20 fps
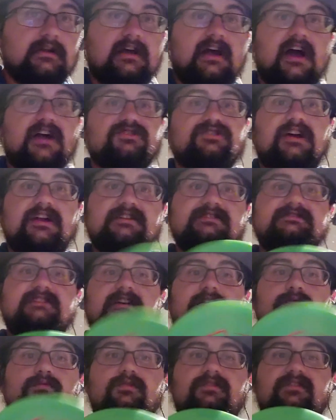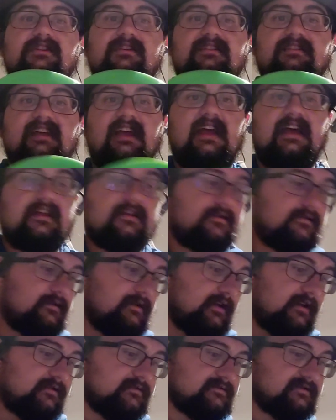I try to stay within 10
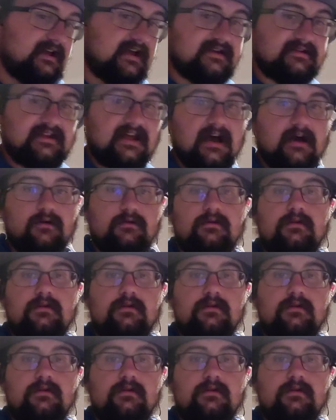and down.